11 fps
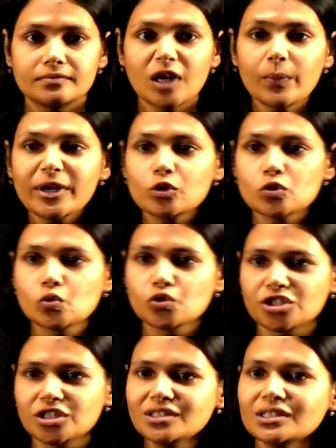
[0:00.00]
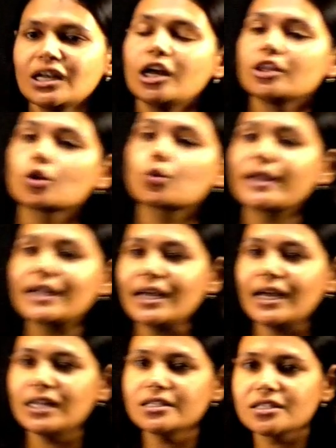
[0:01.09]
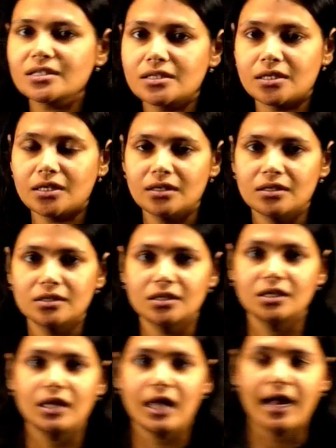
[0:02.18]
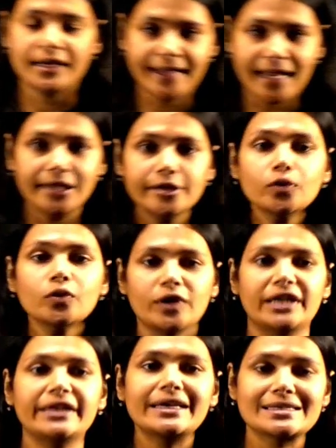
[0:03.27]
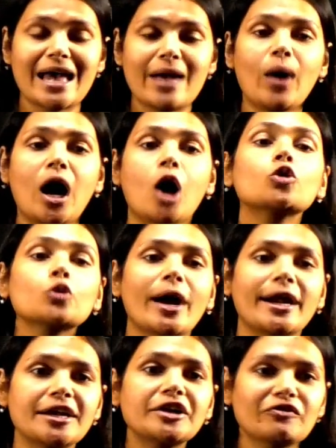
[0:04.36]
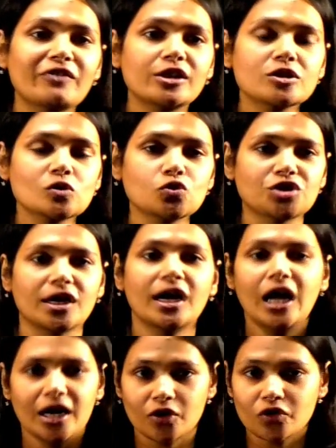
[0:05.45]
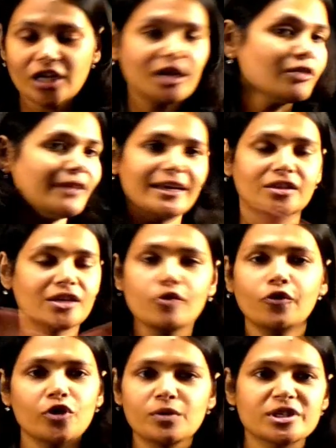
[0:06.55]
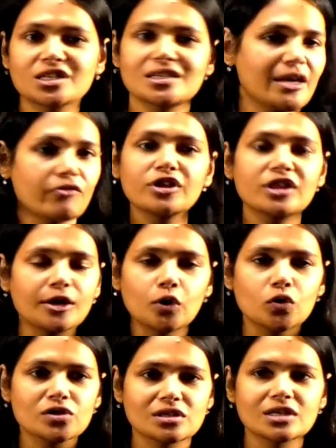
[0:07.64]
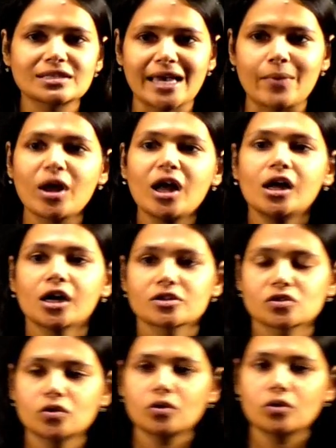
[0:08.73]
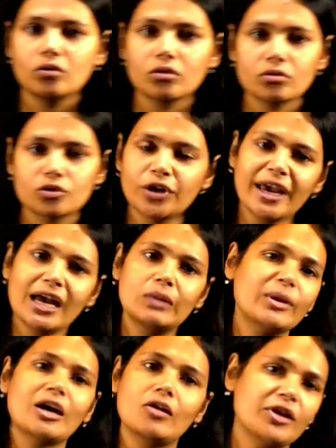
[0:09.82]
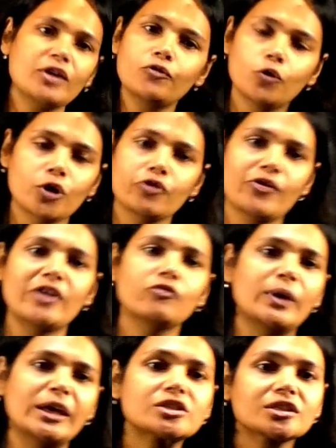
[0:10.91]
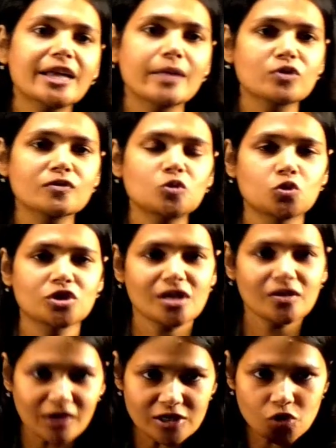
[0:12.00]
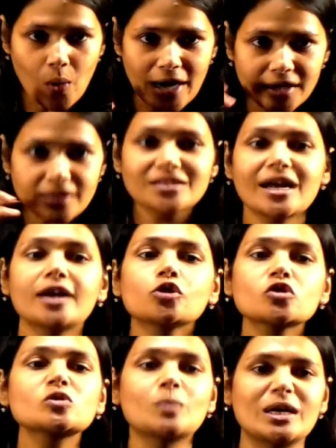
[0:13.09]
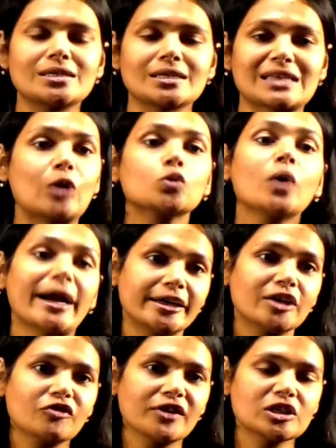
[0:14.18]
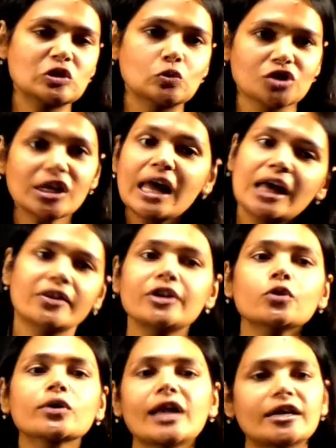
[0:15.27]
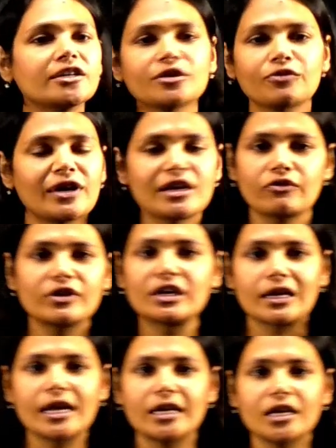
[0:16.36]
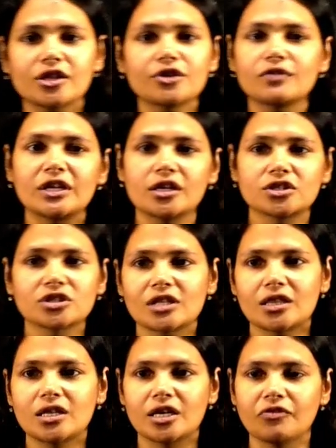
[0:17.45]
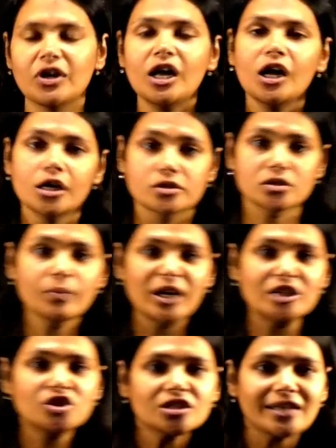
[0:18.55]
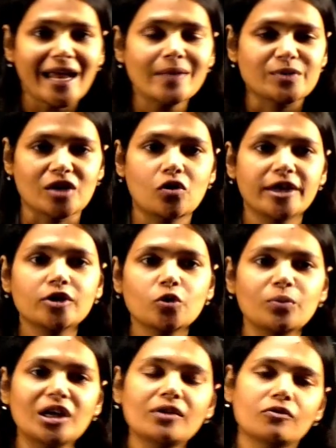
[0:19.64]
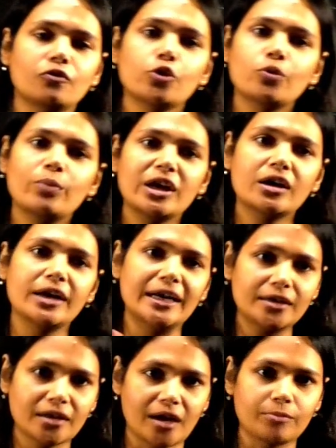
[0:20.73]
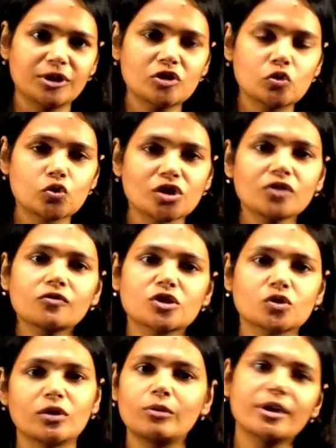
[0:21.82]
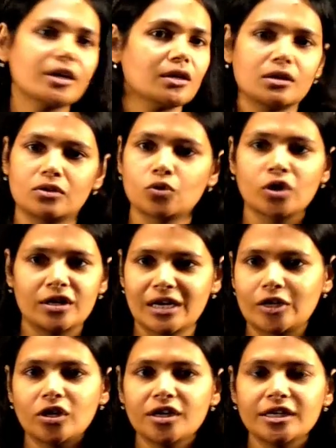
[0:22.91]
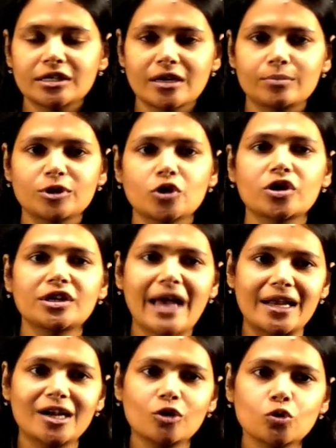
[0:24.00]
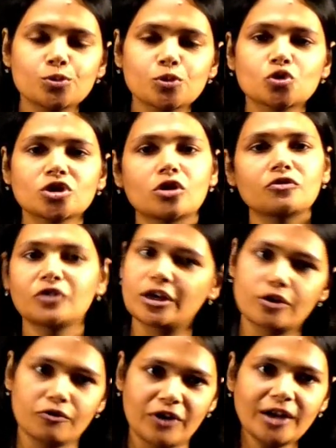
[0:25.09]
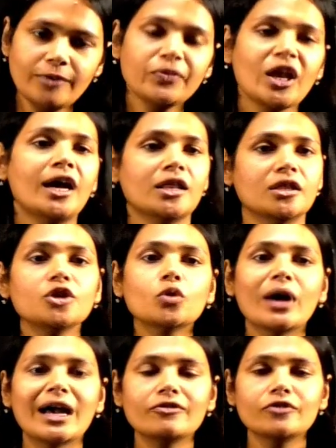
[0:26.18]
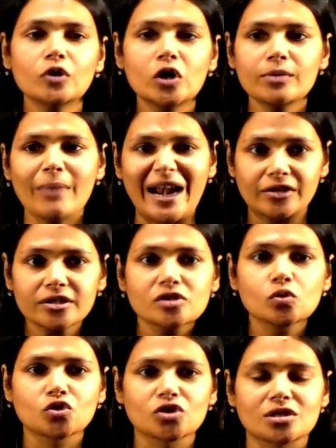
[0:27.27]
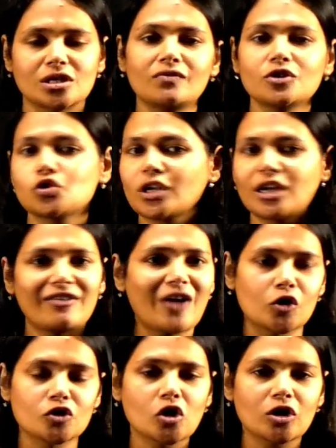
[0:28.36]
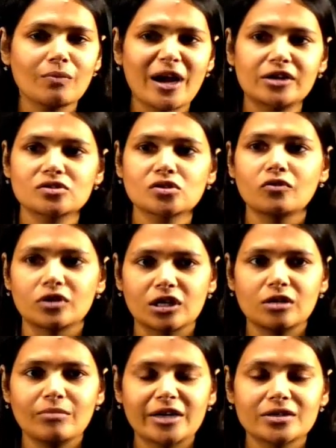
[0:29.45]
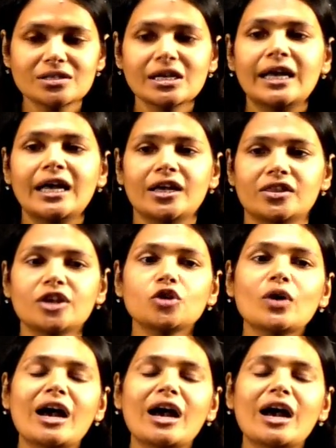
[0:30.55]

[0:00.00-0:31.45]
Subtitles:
coming to sutures. Now quickly I'll just tell you in exam how to identify the suture. Now they give like 3-4 images and everything looks the same. So today I'll be covering 4 or 5 major types of sutures, and once you understand those basics, how to identify a suture, then you can identify definitely any other variation that they give. So the major types according to me would be a interrupted suture, which will be a regular interrupted or a direct loop suture or figure of 8. Then you have your mattress sutures, in which you can have horizontal mattress or vertical mattress. Then you